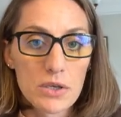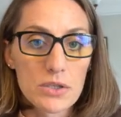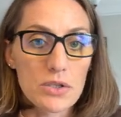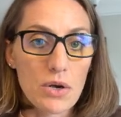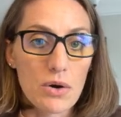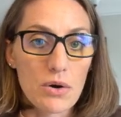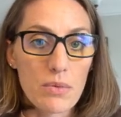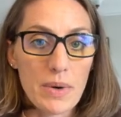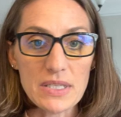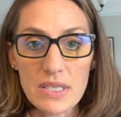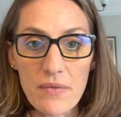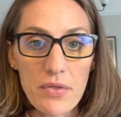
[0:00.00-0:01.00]
So
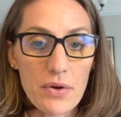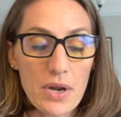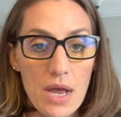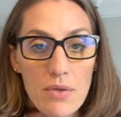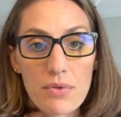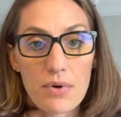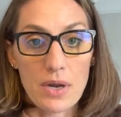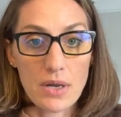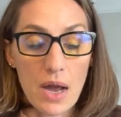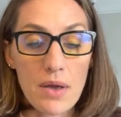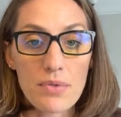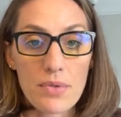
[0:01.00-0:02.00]
by 7.30,
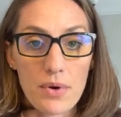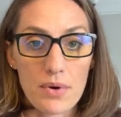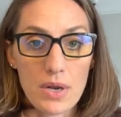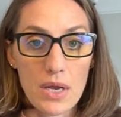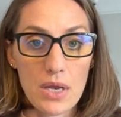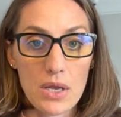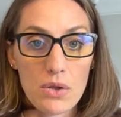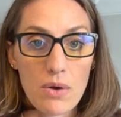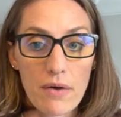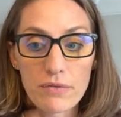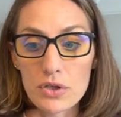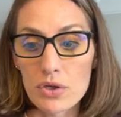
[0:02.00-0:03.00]
8.30, 9.30, you
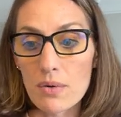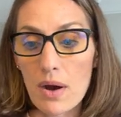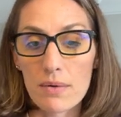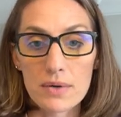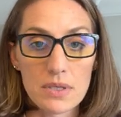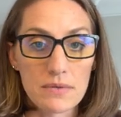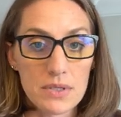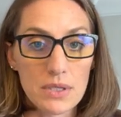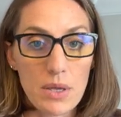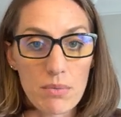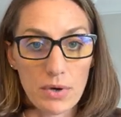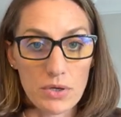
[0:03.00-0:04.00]
have two hours of
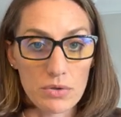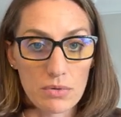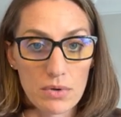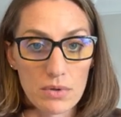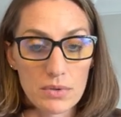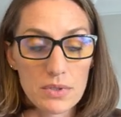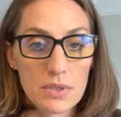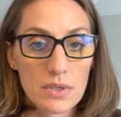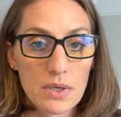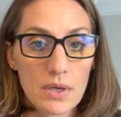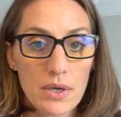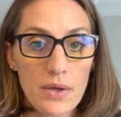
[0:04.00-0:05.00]
sleep rituals
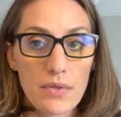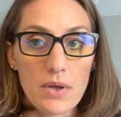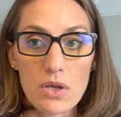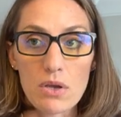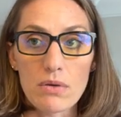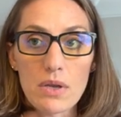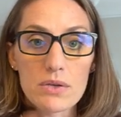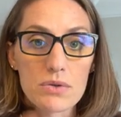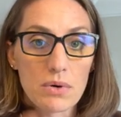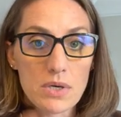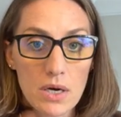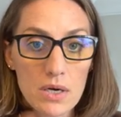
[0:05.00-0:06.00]
that you need
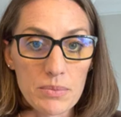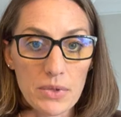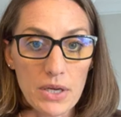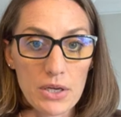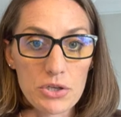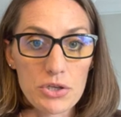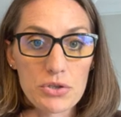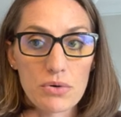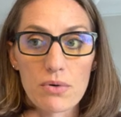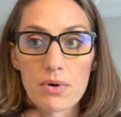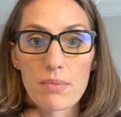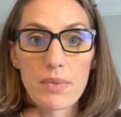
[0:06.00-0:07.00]
to accomplish
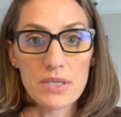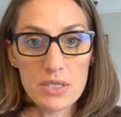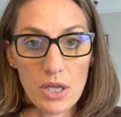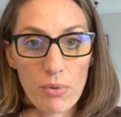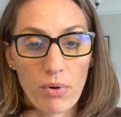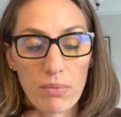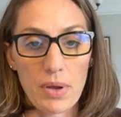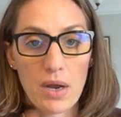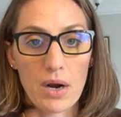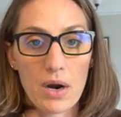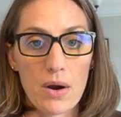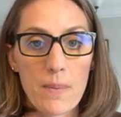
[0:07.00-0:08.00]
or mentally
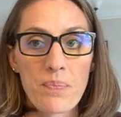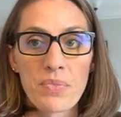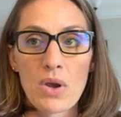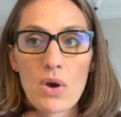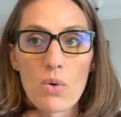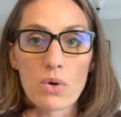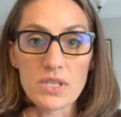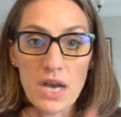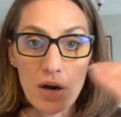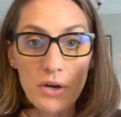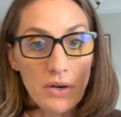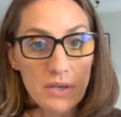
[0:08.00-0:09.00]
prepare or
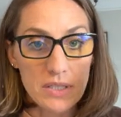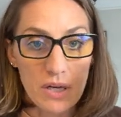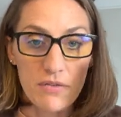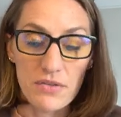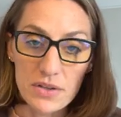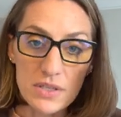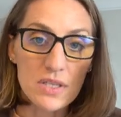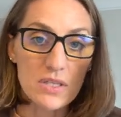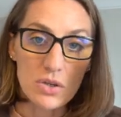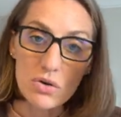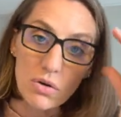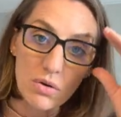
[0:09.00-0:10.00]
tell yourself, this
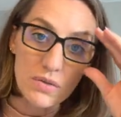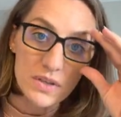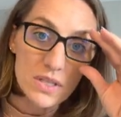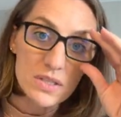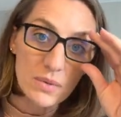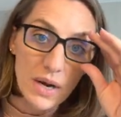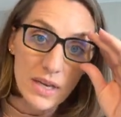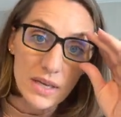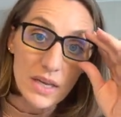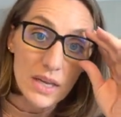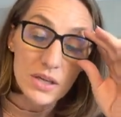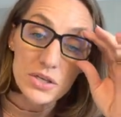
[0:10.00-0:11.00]
is the goal, this is what I
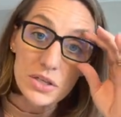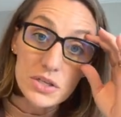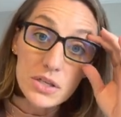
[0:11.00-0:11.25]
need to